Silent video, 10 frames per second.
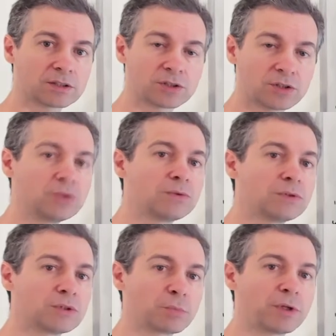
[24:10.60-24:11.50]
tune
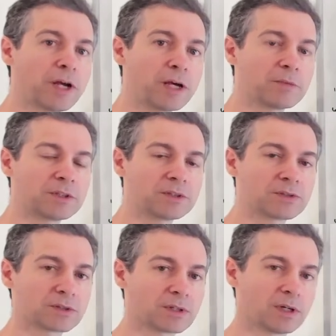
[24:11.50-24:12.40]
the
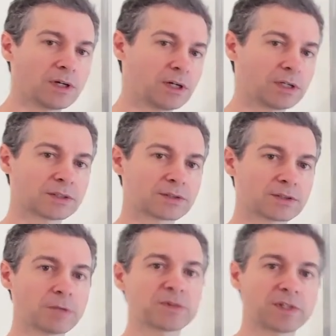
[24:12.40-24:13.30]
parameters on a
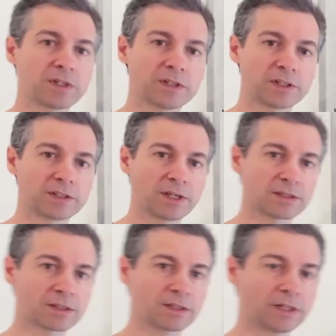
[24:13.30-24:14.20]
subset of that
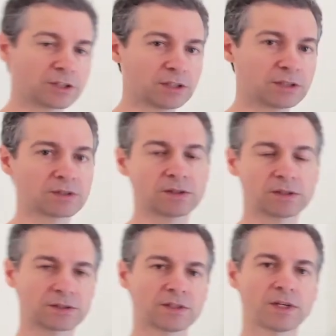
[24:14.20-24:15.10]
test collection. So
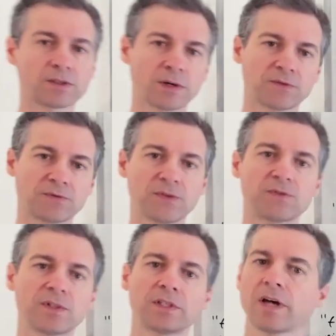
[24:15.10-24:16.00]
let's say you had
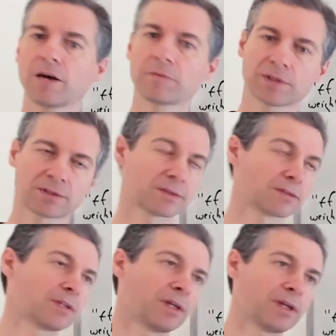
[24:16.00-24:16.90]
50 topics.
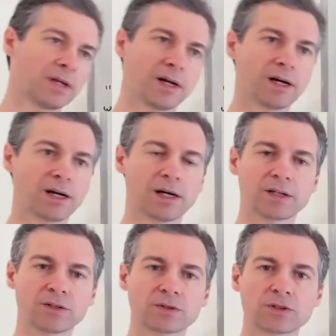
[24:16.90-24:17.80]

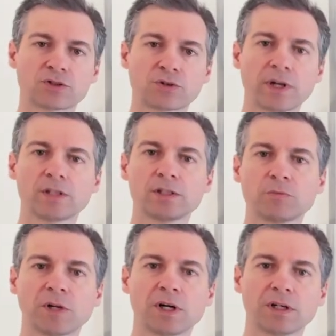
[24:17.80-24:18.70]
You could train
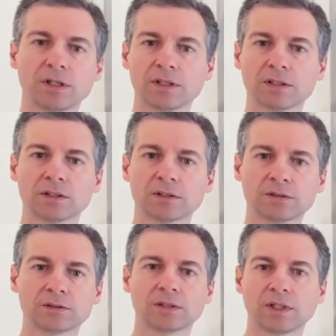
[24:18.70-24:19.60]
them on